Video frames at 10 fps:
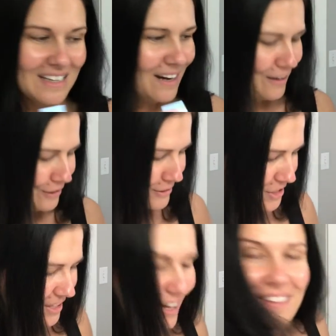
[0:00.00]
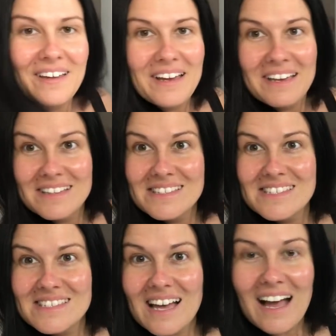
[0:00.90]
are usually on the
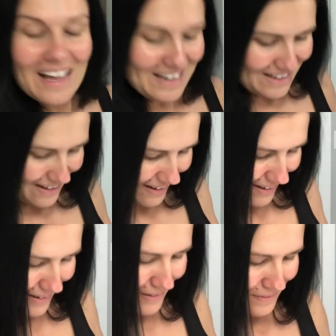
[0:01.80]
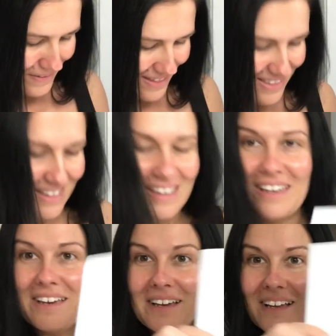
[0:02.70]
inside of
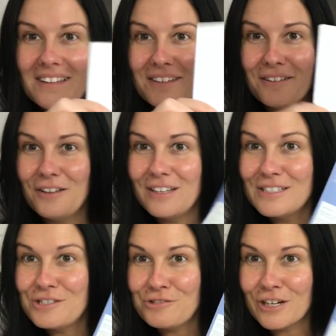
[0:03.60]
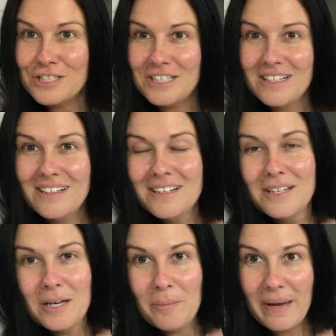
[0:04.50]
the little instruction
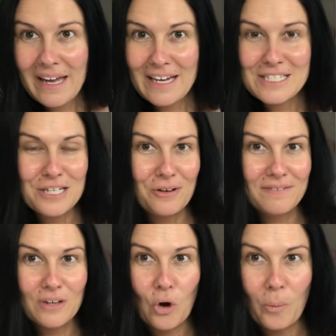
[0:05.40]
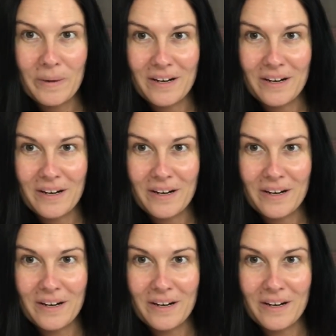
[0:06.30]
page, and you have to open